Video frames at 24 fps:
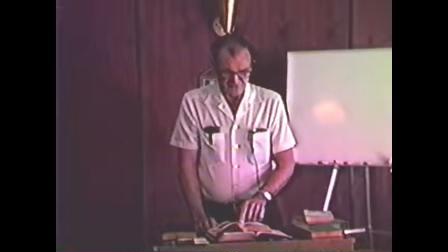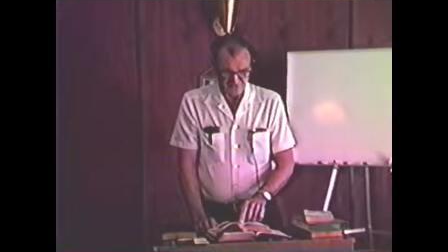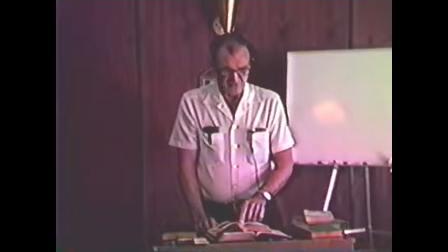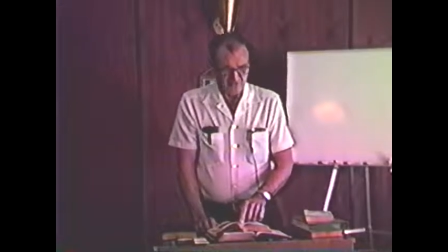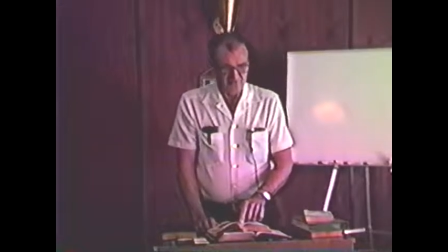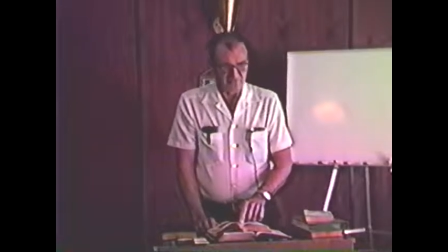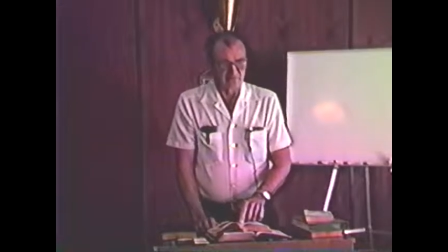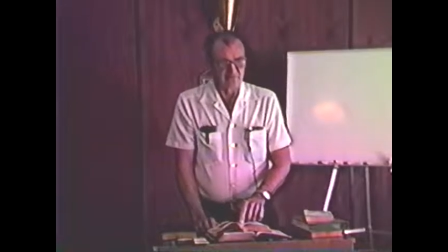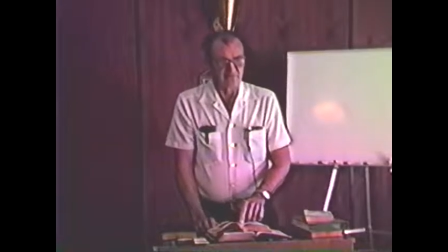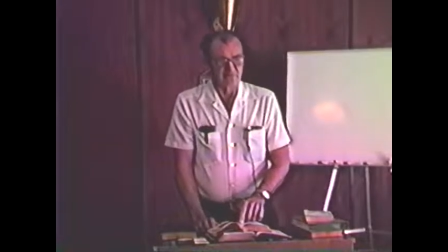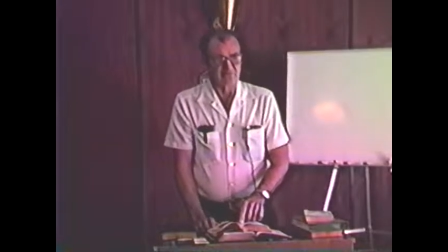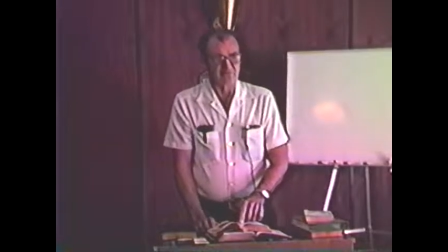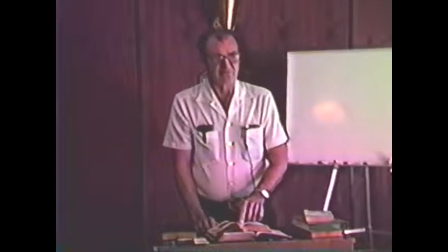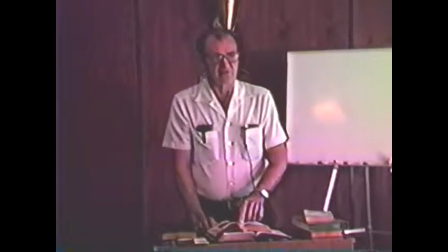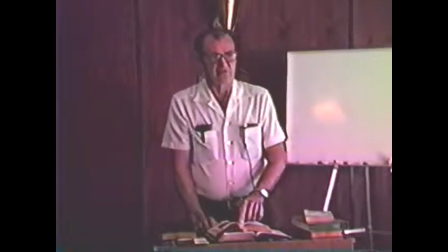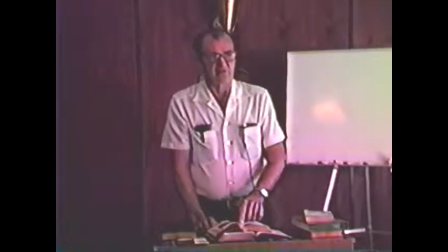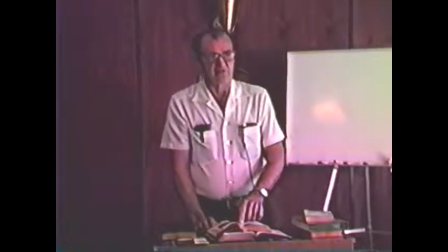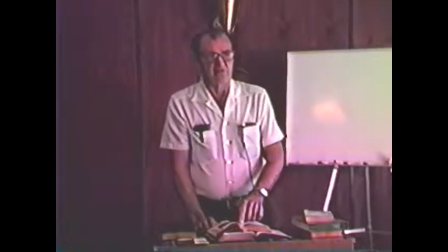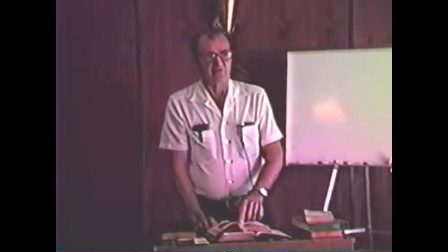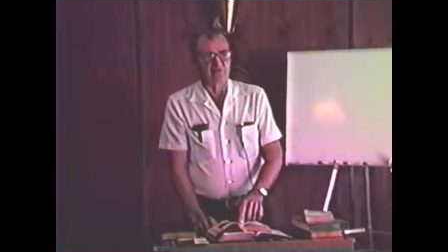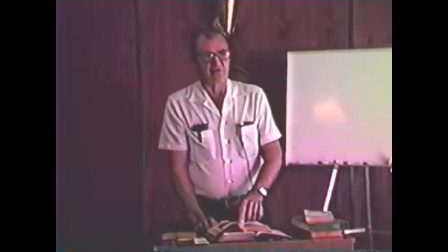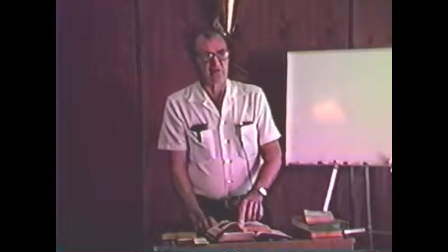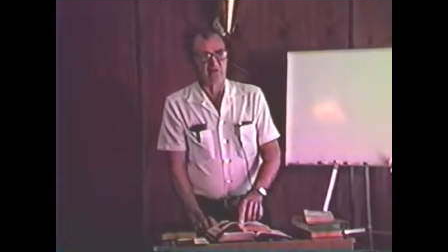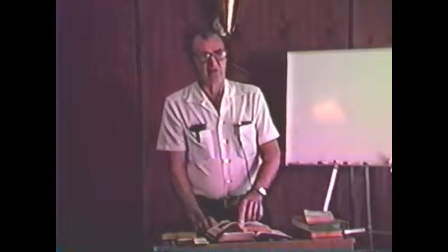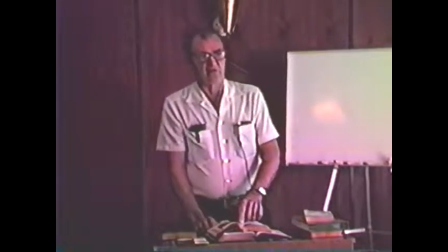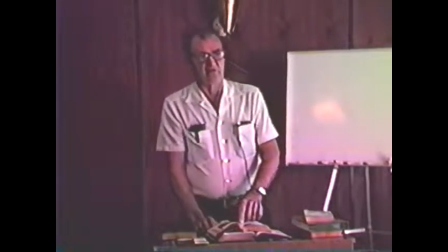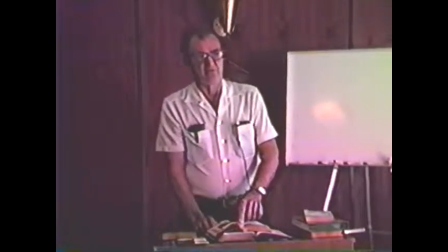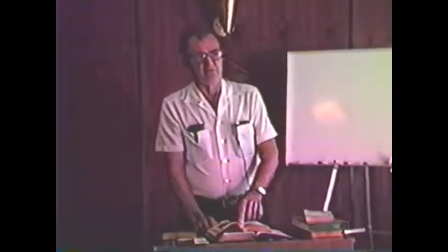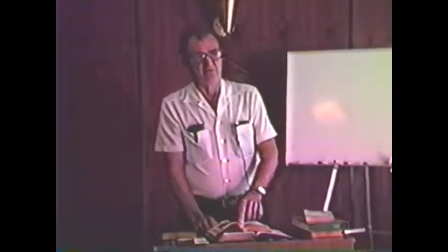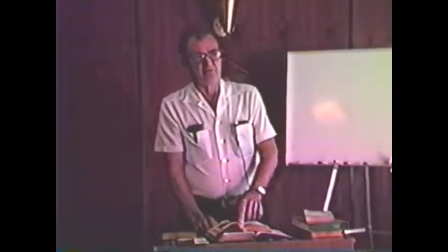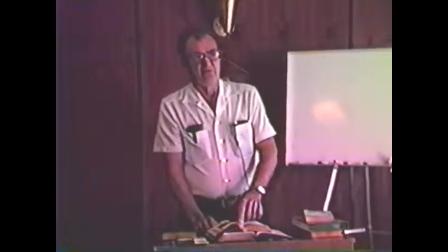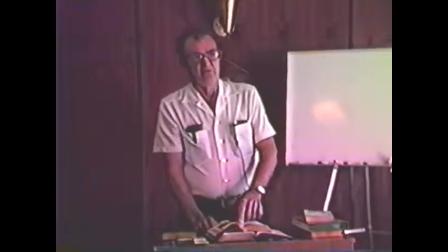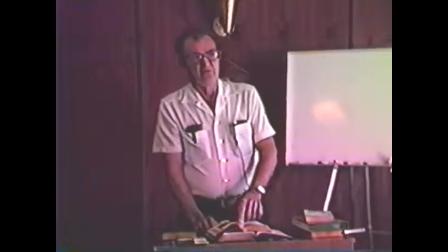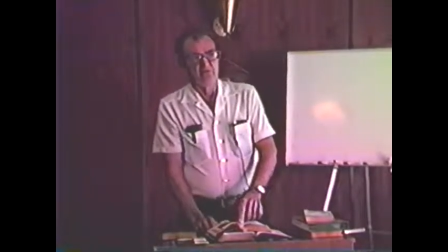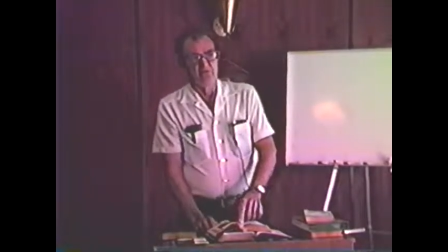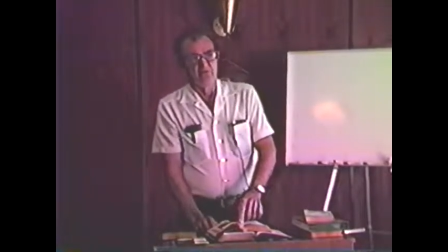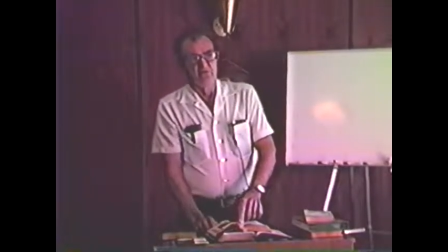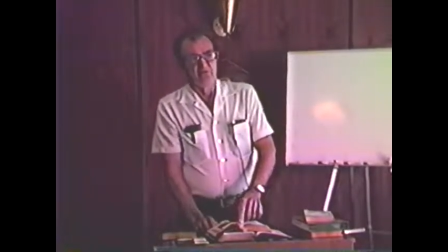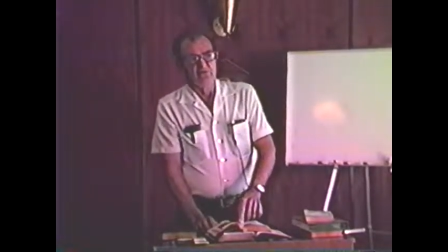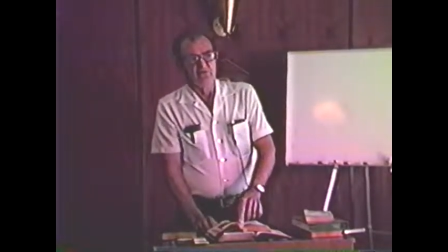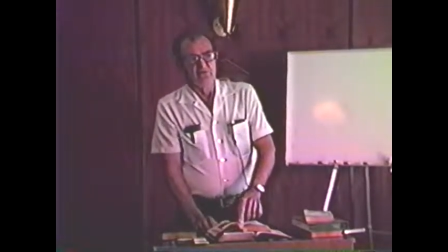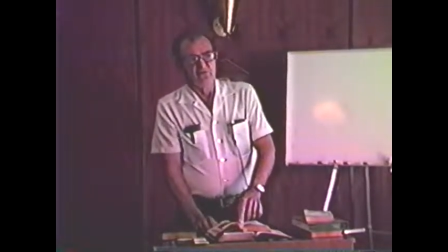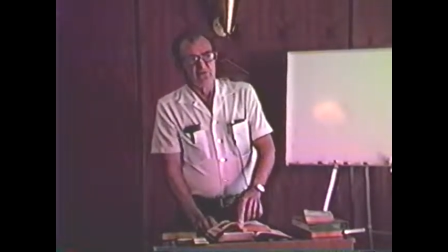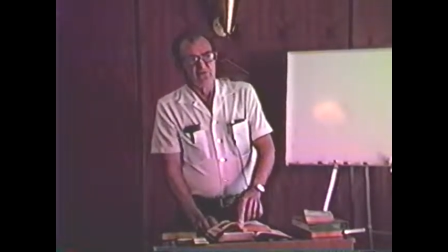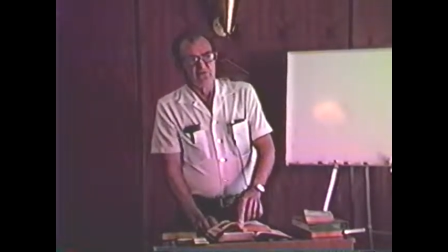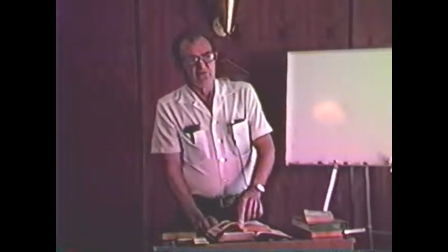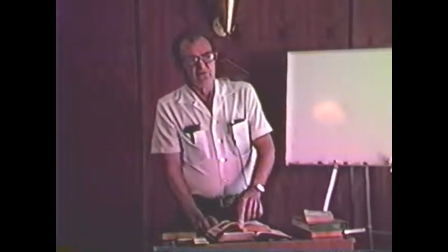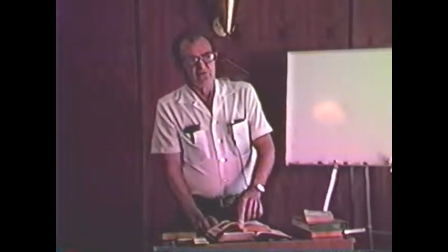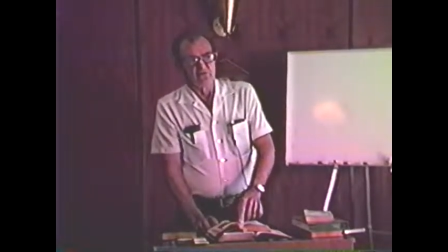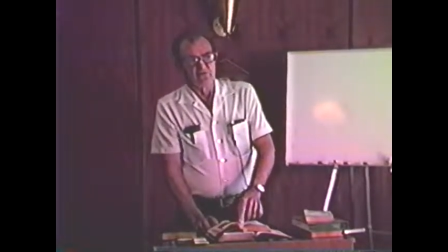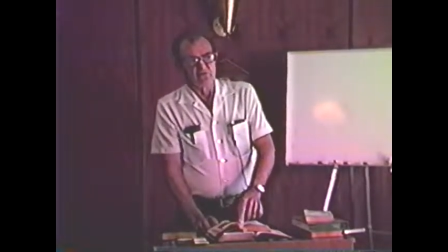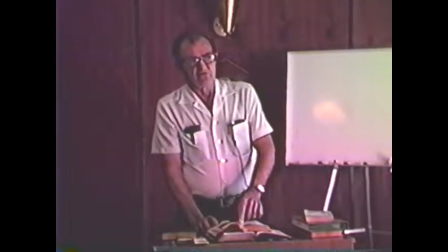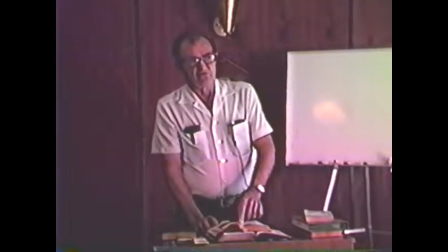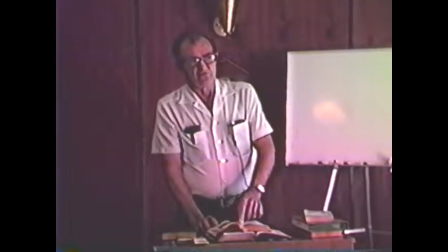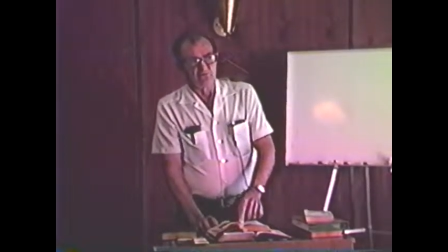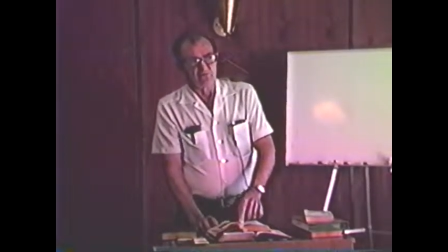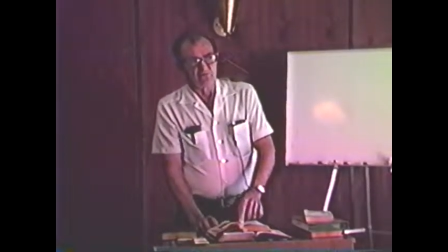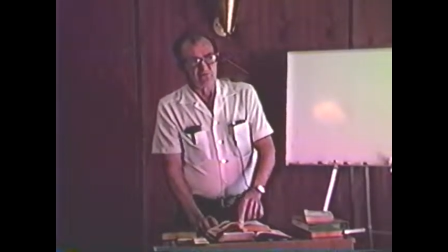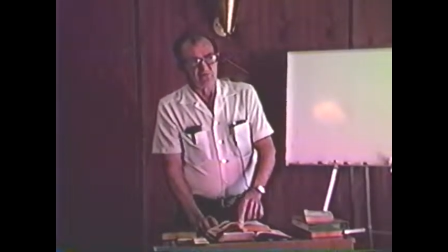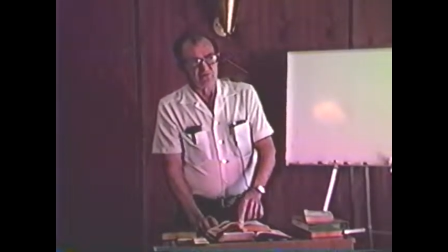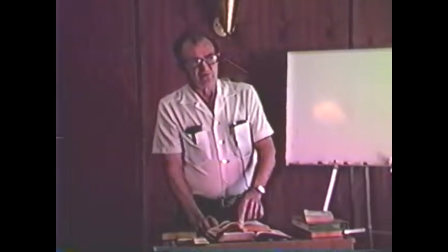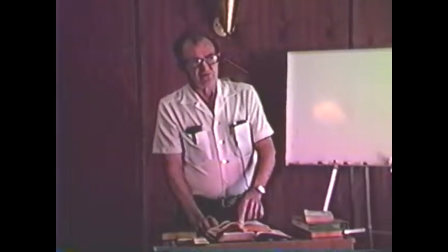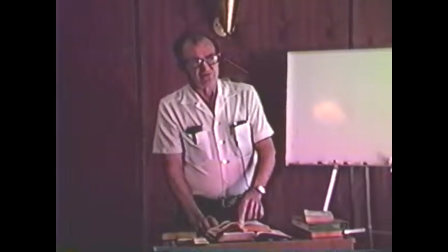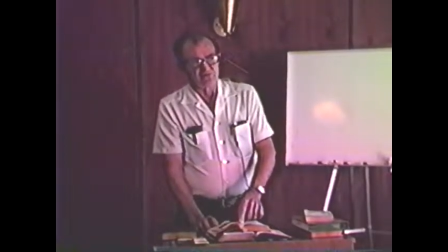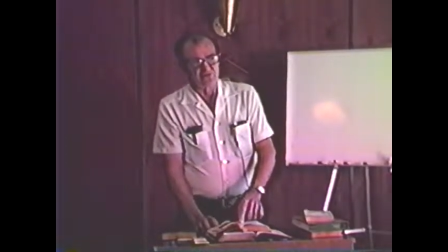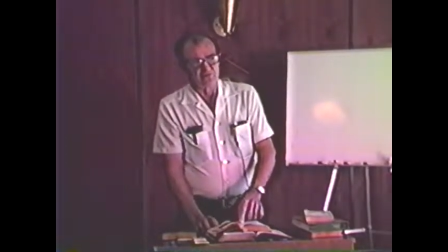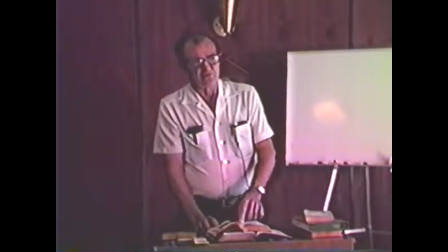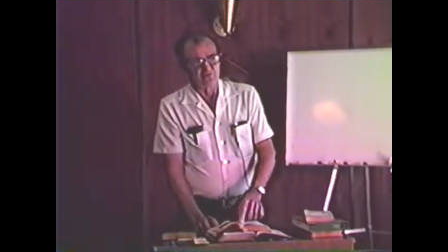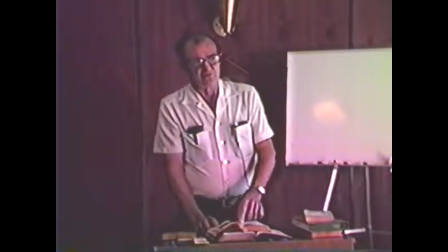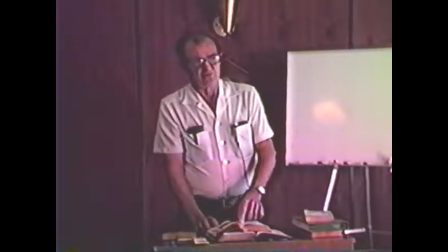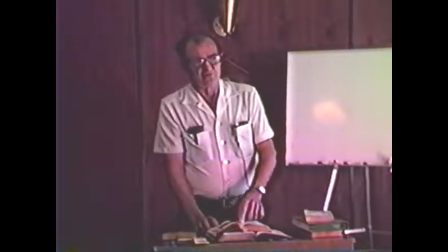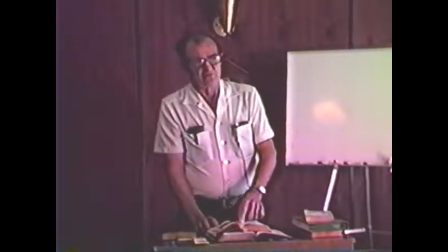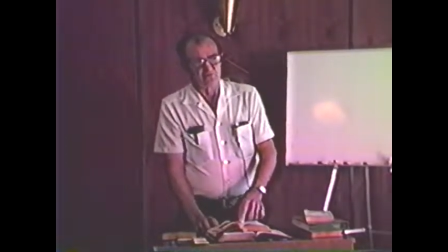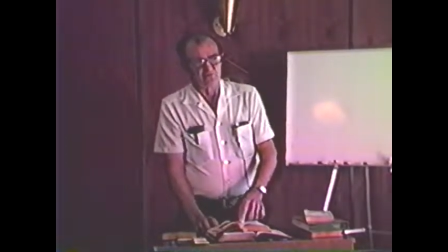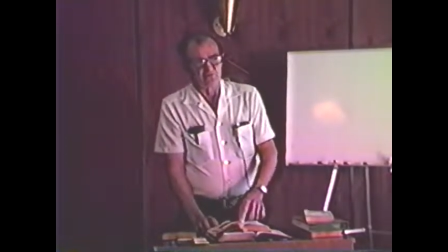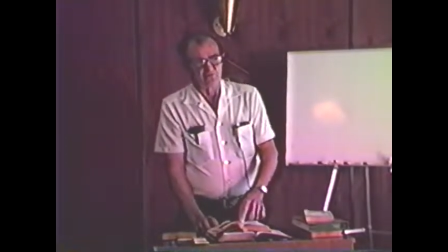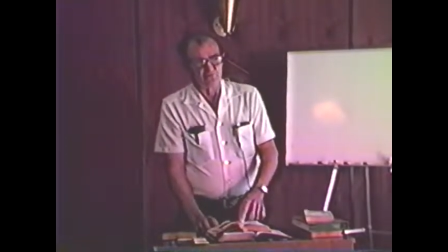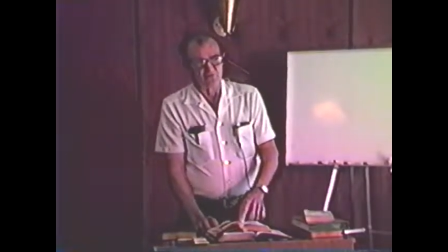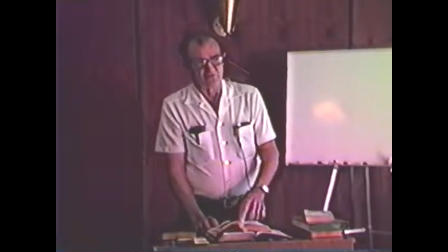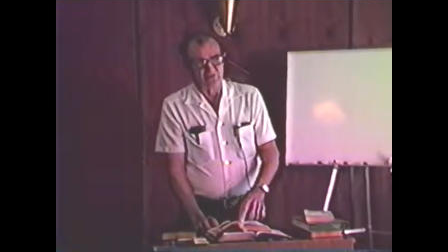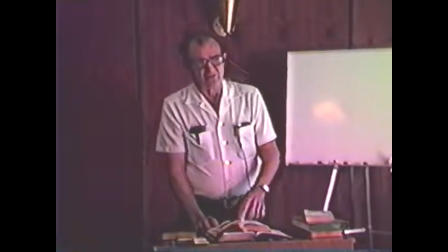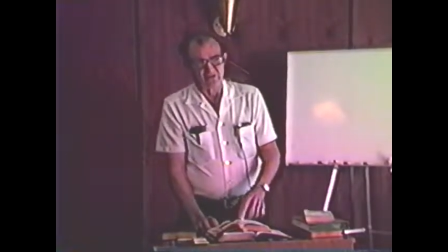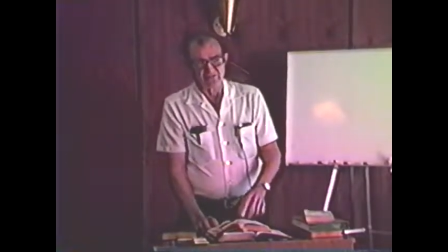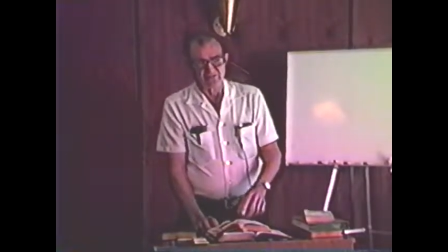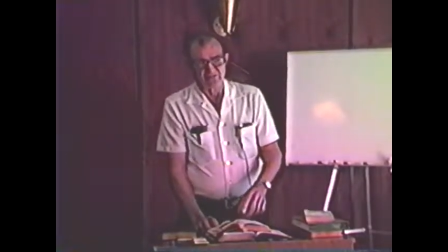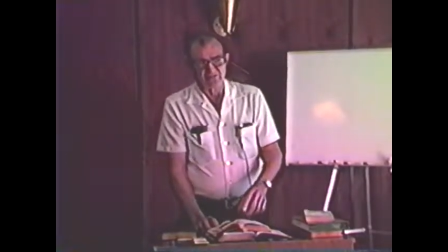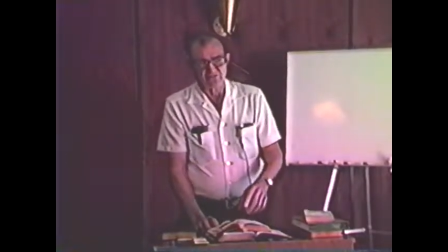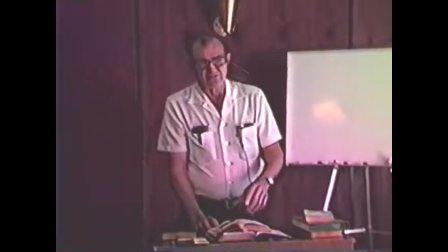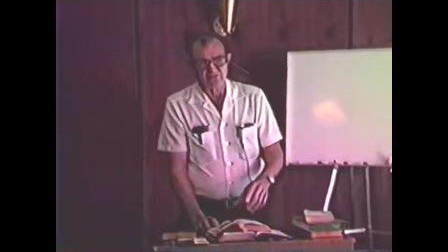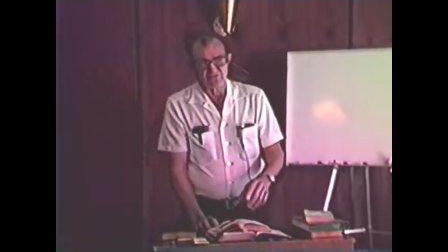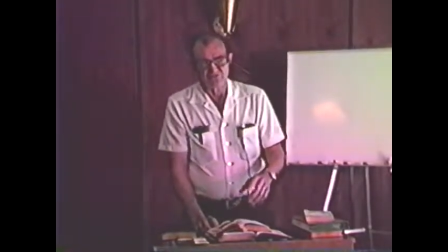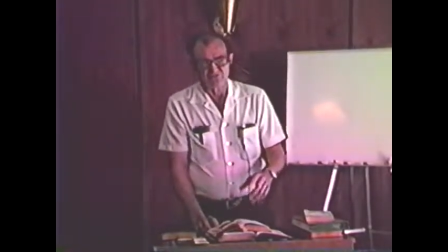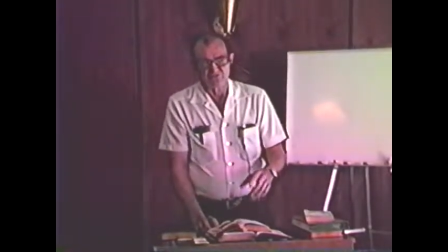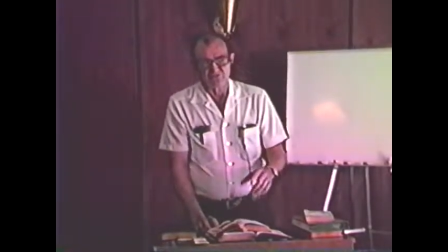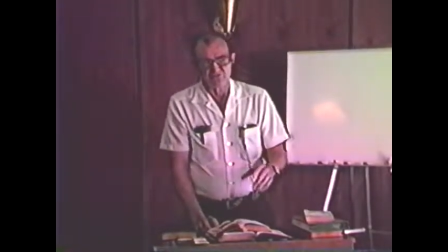sentence and uh, instead of relating it